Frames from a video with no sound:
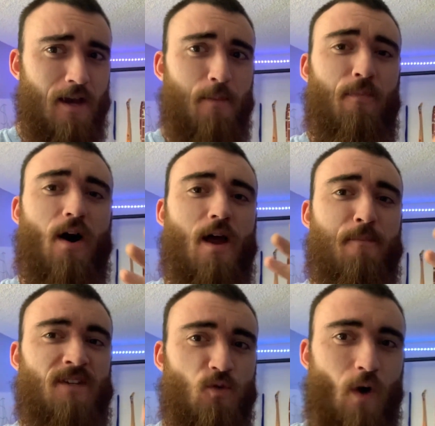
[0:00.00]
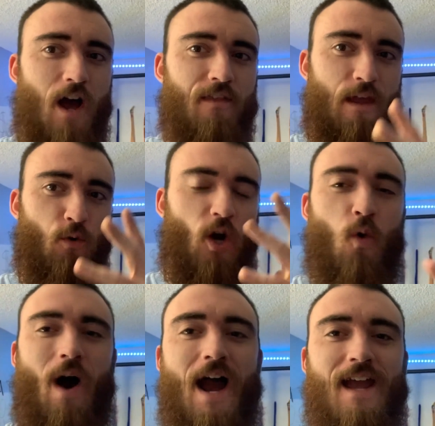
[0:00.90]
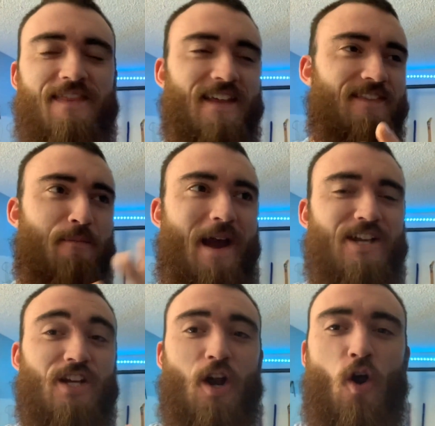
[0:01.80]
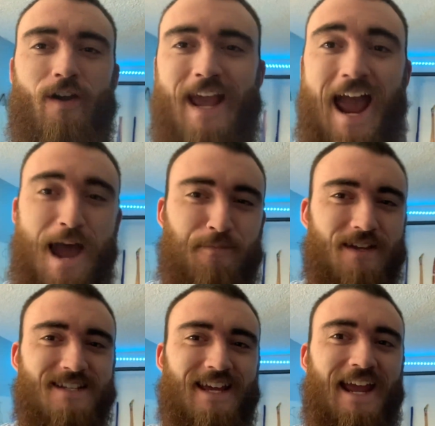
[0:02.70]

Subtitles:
But meanwhile, they were quiet that the match had already happened,